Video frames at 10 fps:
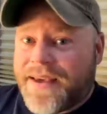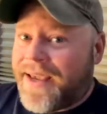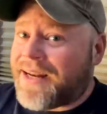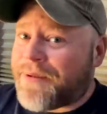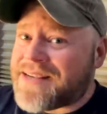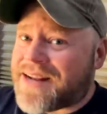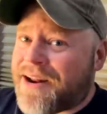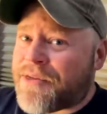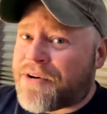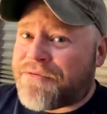Anyways,
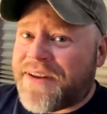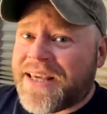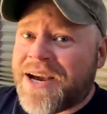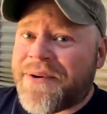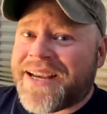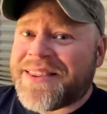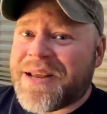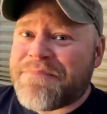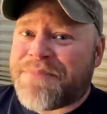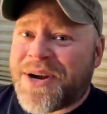another video in
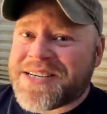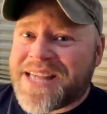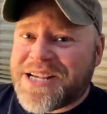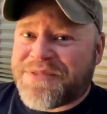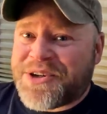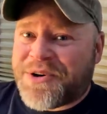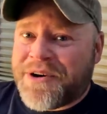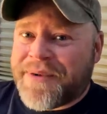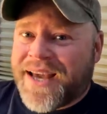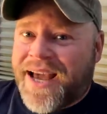the books. Thanks for
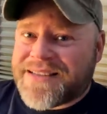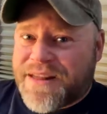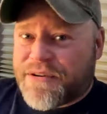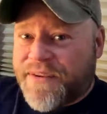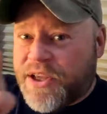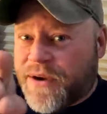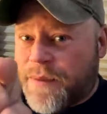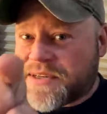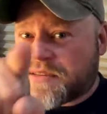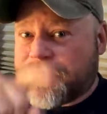joining me, guys. Another video
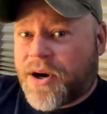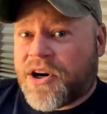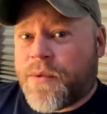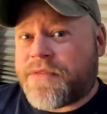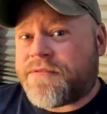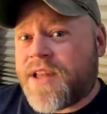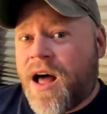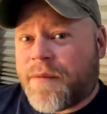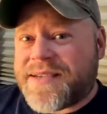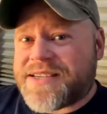coming tomorrow with
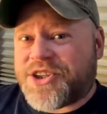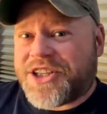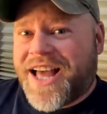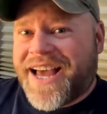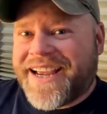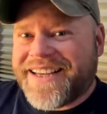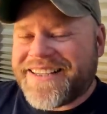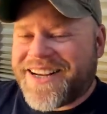Vlogmas in July.